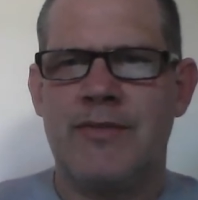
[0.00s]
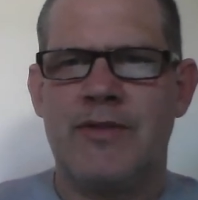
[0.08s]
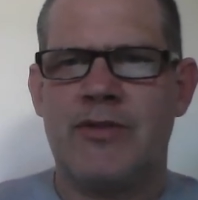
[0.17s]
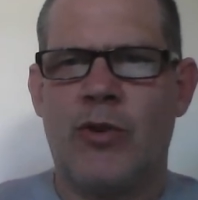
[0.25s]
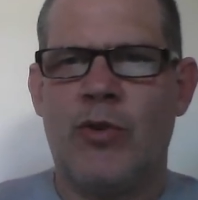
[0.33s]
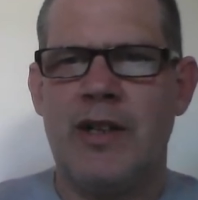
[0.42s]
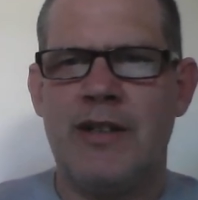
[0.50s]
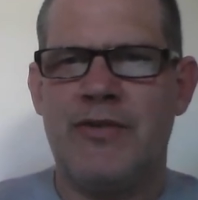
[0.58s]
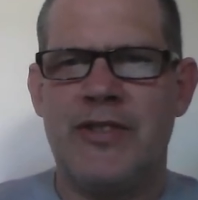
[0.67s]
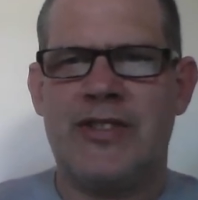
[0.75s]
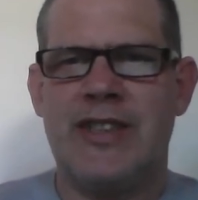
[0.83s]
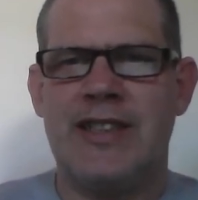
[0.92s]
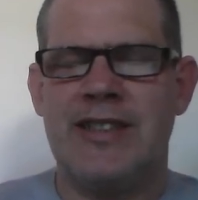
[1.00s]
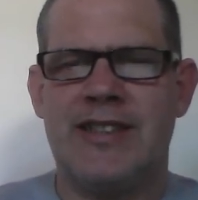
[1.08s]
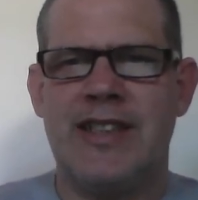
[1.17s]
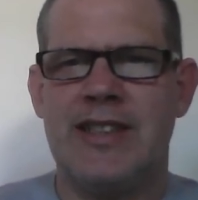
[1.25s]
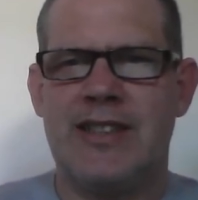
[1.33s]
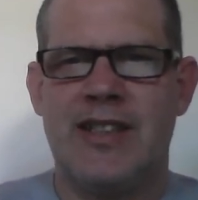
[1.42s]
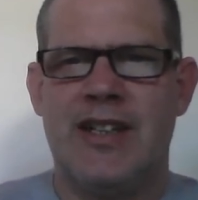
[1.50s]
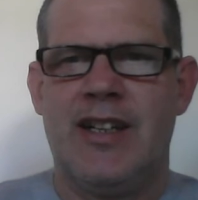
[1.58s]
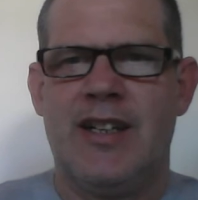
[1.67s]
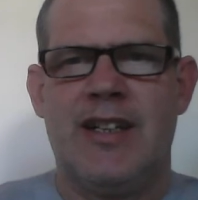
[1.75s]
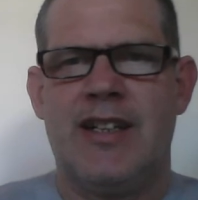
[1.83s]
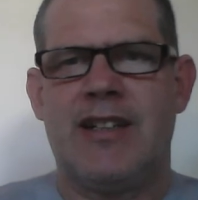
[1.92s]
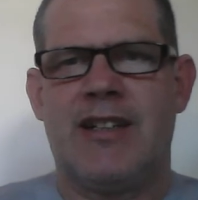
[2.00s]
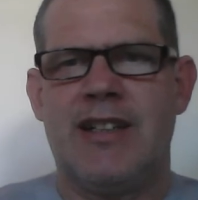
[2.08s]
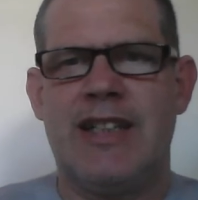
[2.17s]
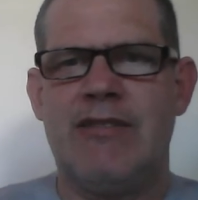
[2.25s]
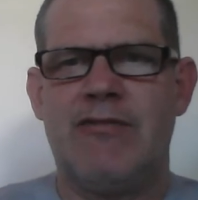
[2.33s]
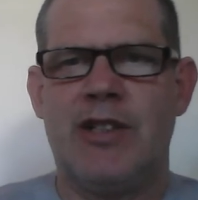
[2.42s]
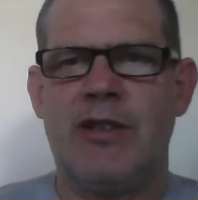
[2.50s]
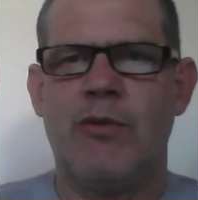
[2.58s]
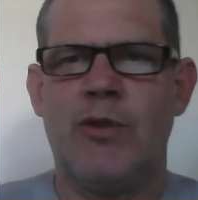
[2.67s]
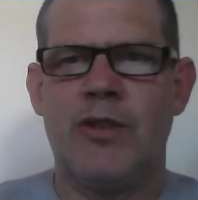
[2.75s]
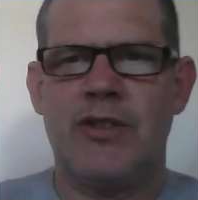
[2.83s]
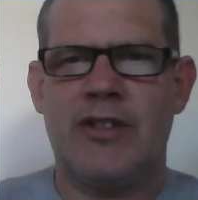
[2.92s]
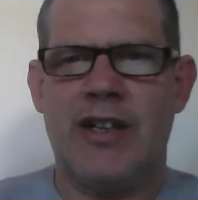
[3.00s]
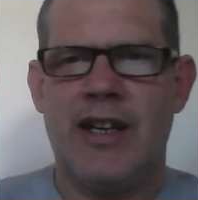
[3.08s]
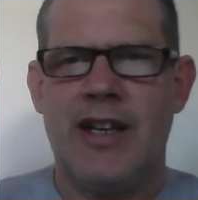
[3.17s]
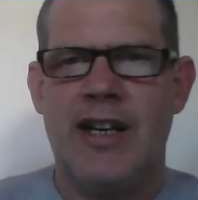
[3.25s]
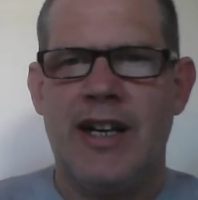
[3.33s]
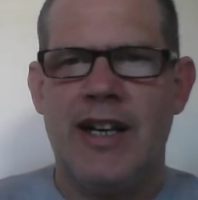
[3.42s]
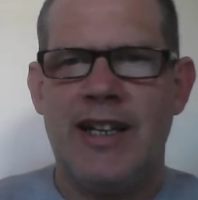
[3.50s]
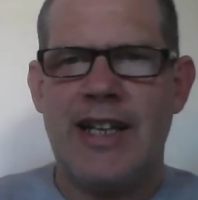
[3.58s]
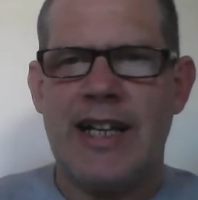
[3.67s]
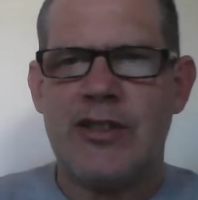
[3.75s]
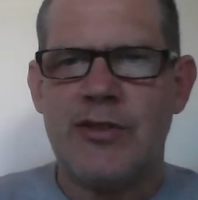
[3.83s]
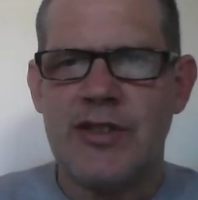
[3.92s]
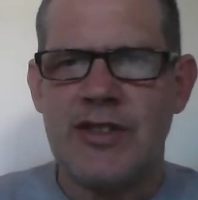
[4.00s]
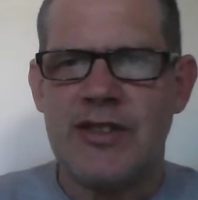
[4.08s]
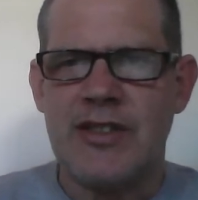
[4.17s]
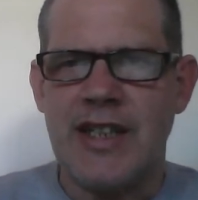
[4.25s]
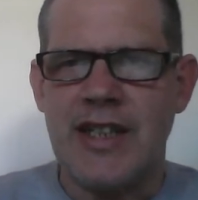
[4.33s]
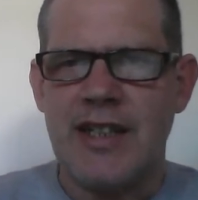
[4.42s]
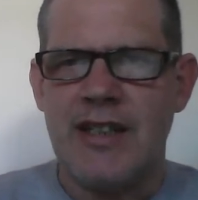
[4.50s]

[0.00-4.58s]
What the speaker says: toilet facilities, clean running water, electricity,